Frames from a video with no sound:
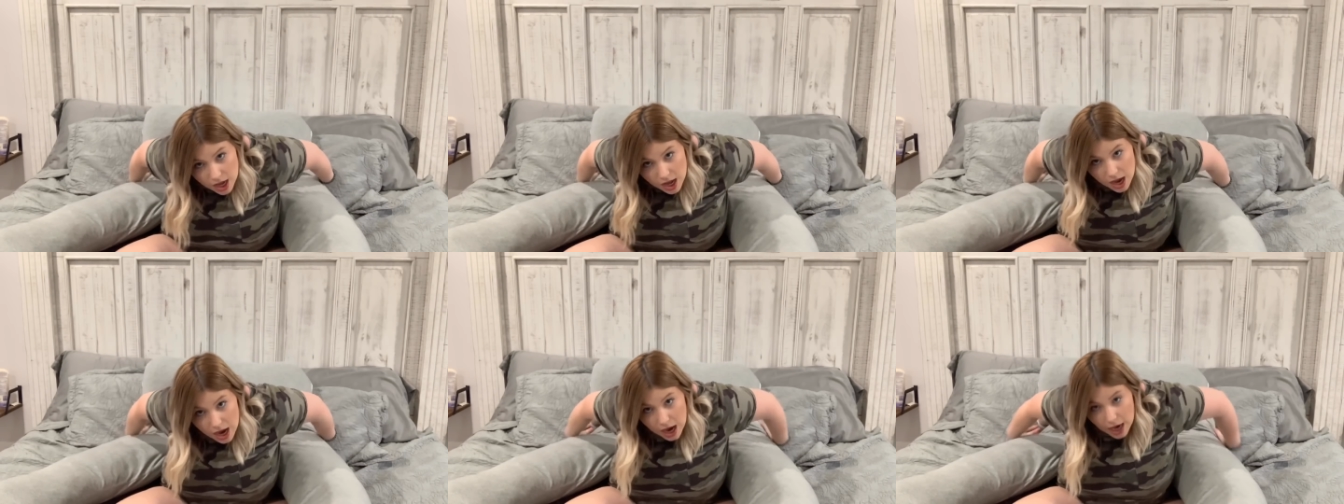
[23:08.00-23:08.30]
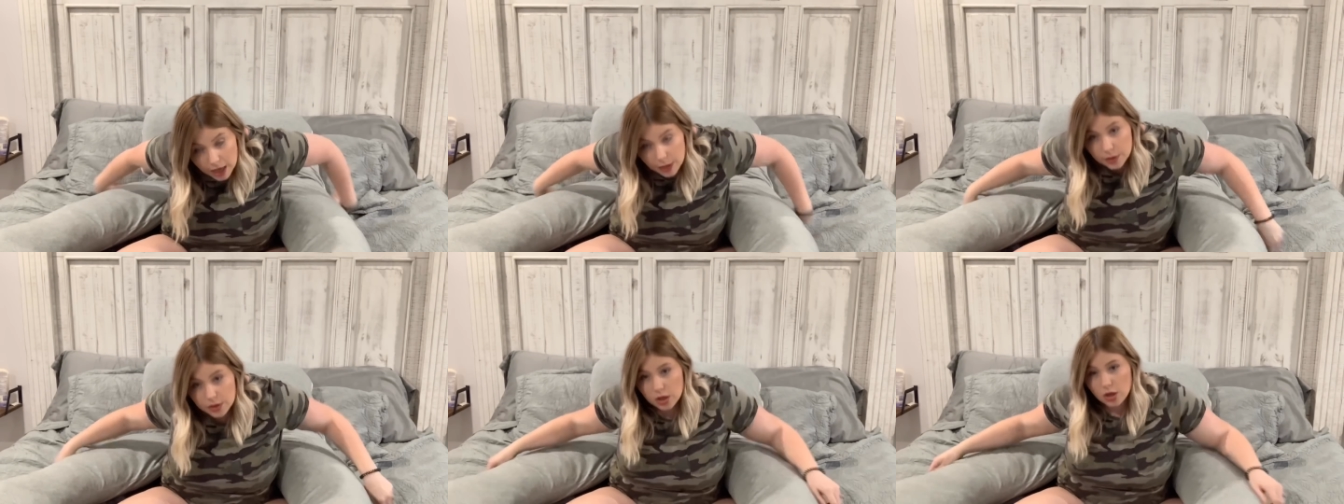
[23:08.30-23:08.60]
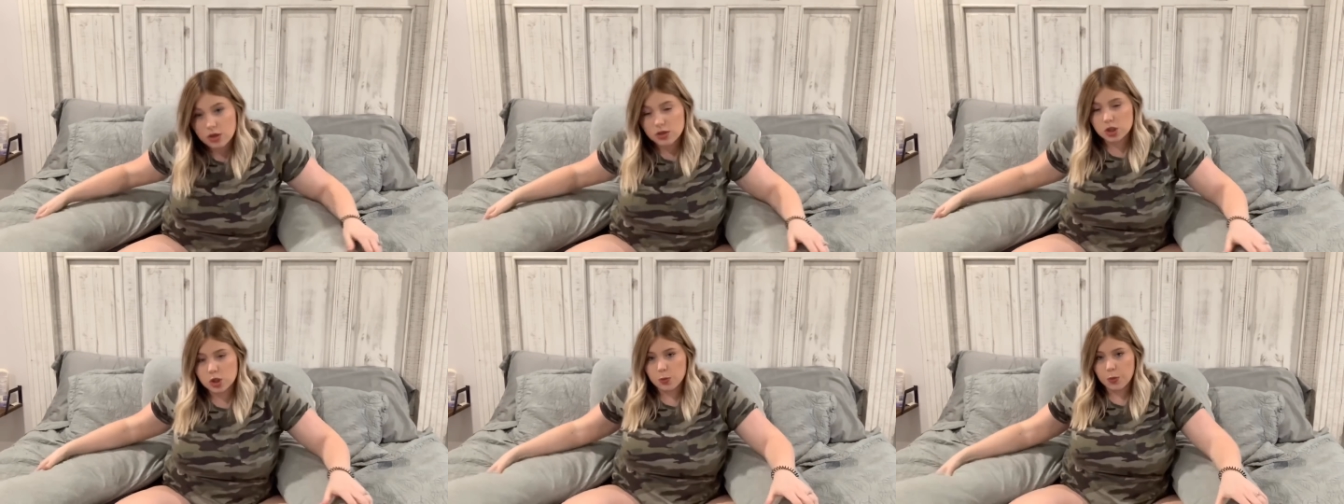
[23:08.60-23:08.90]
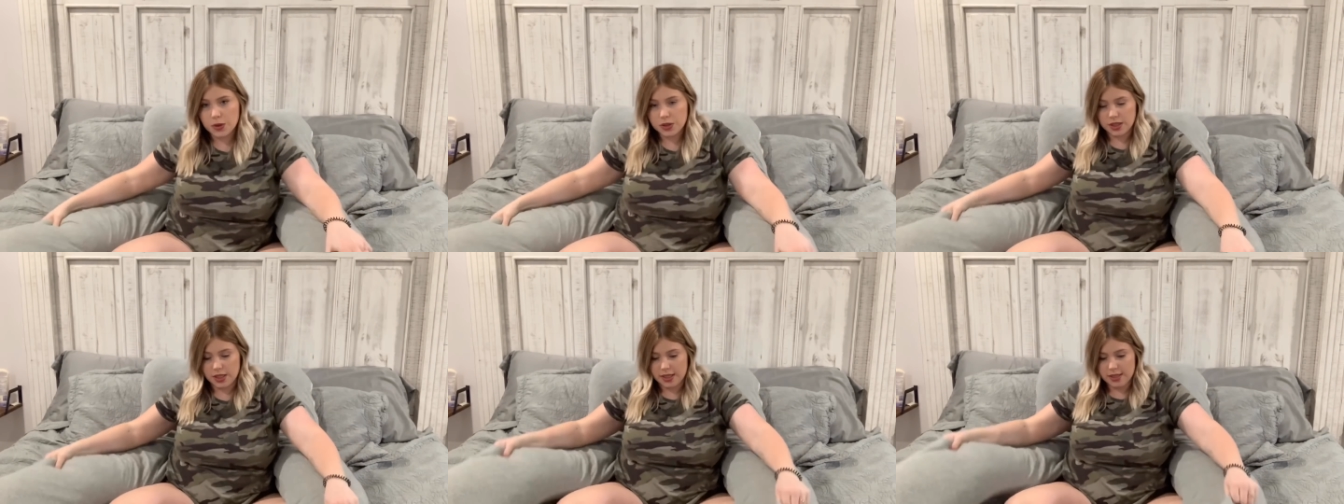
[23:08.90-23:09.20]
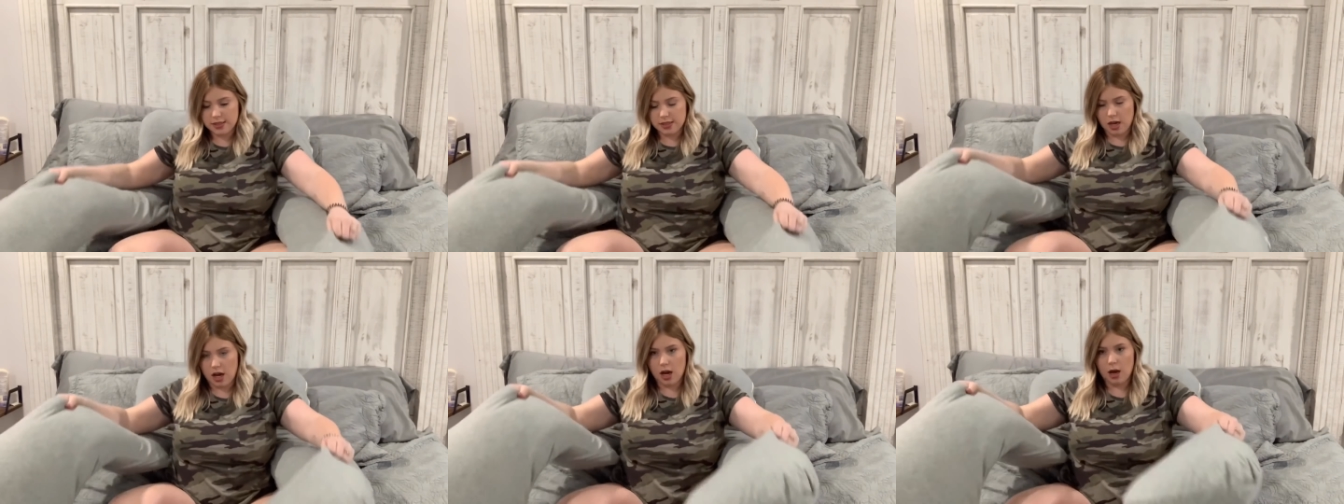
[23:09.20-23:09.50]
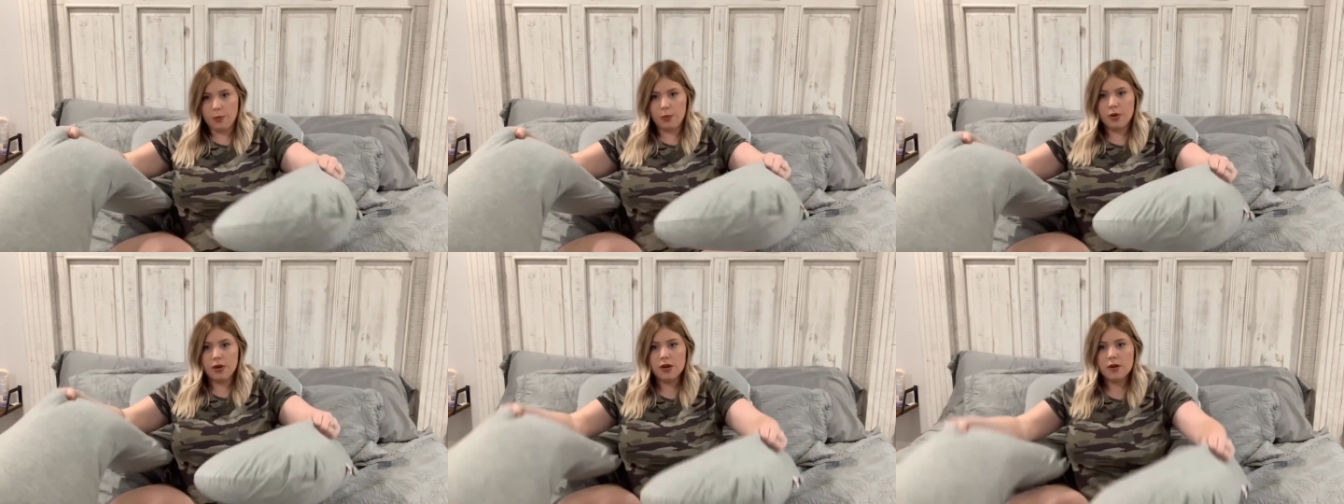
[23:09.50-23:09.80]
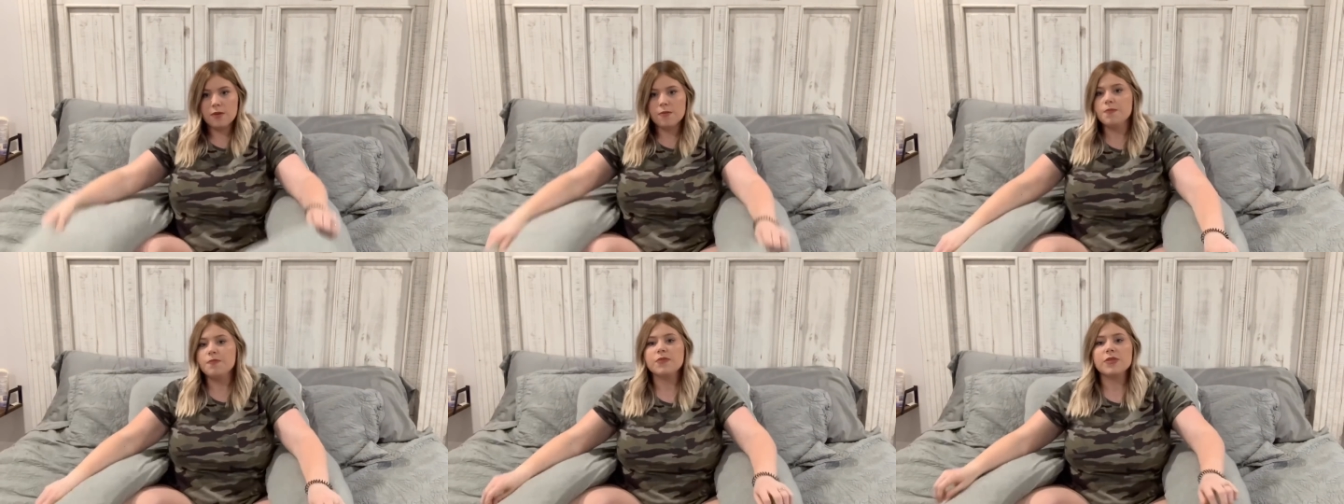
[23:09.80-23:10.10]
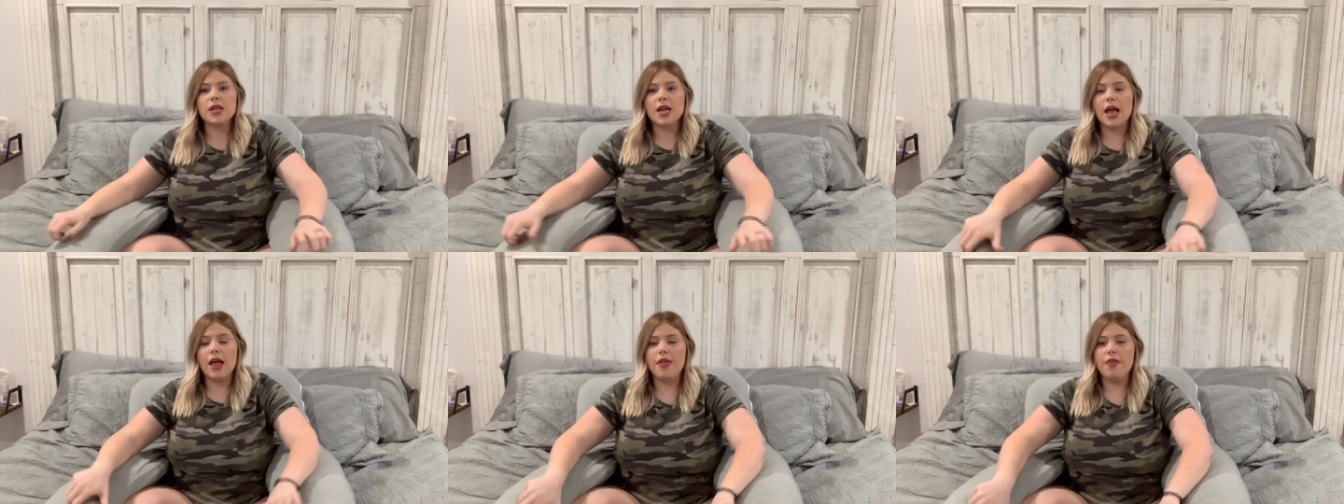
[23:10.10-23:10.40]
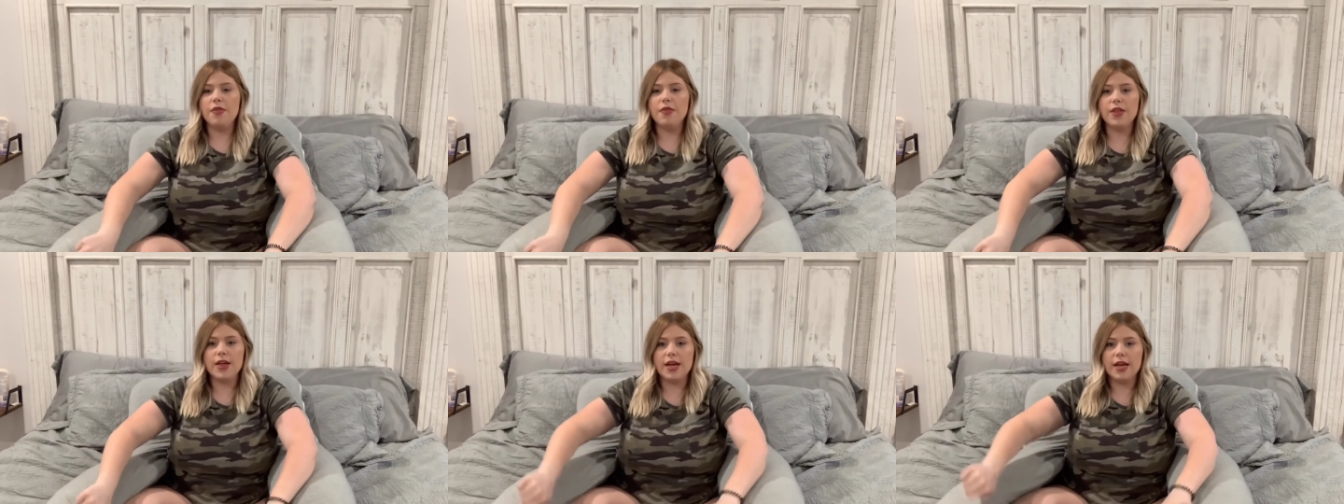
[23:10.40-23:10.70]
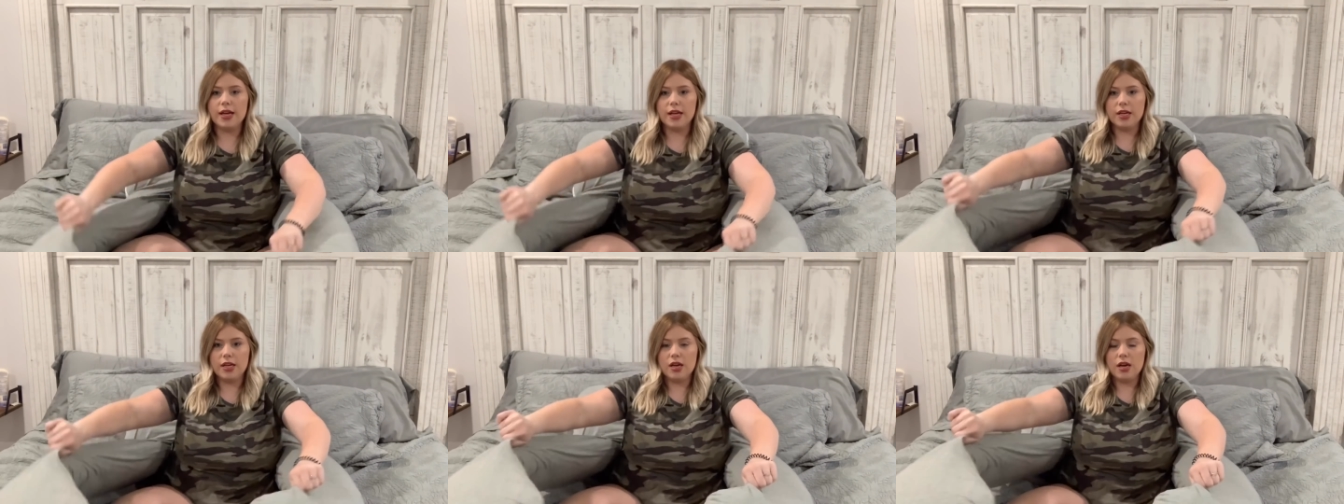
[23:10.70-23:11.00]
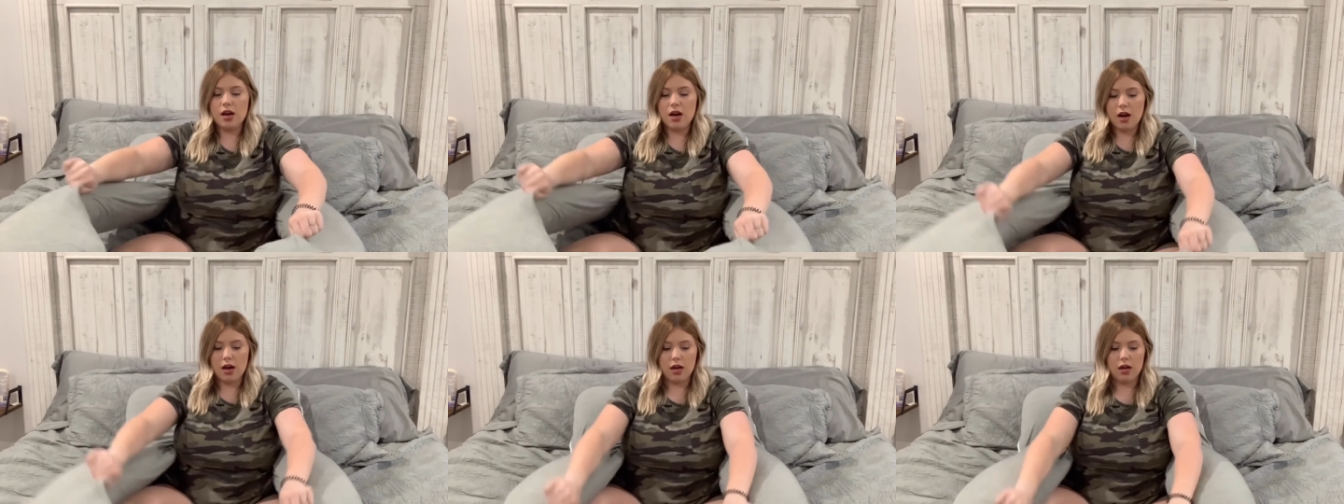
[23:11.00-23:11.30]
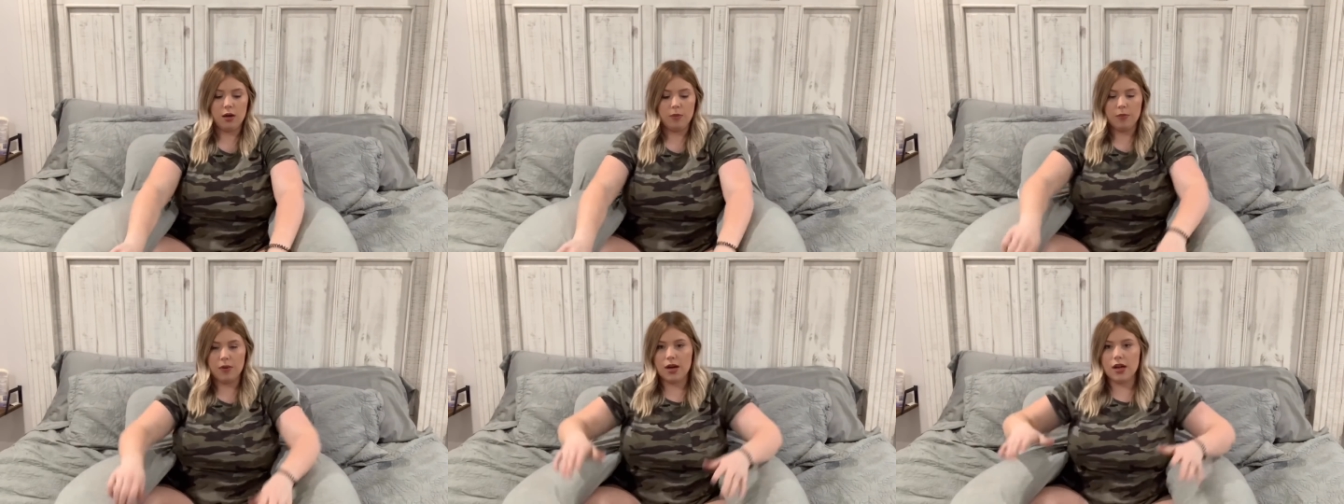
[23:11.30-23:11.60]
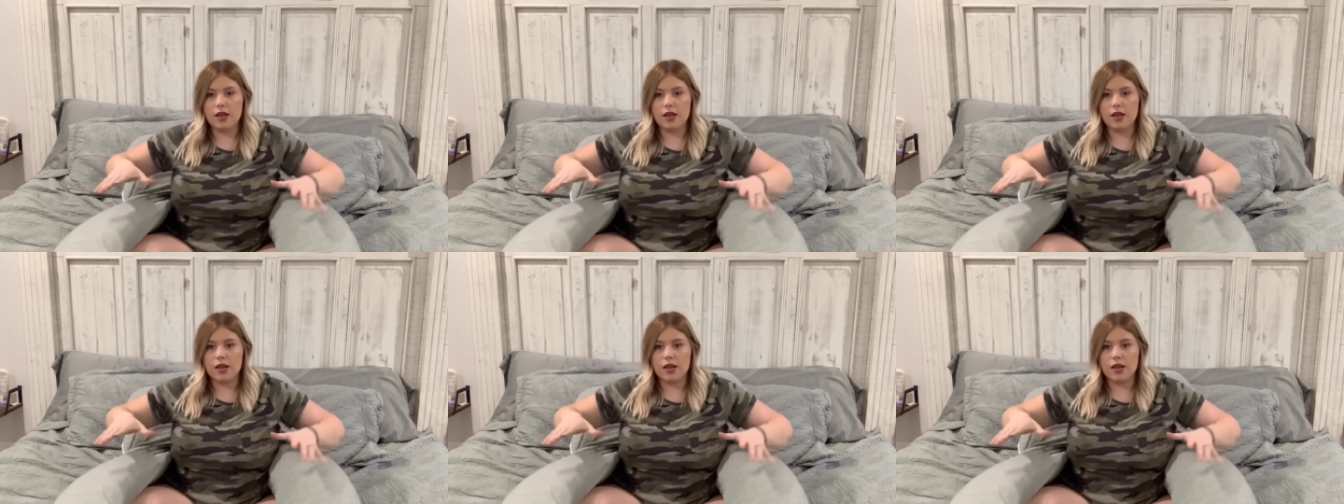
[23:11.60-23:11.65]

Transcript: I would also put this up and then um,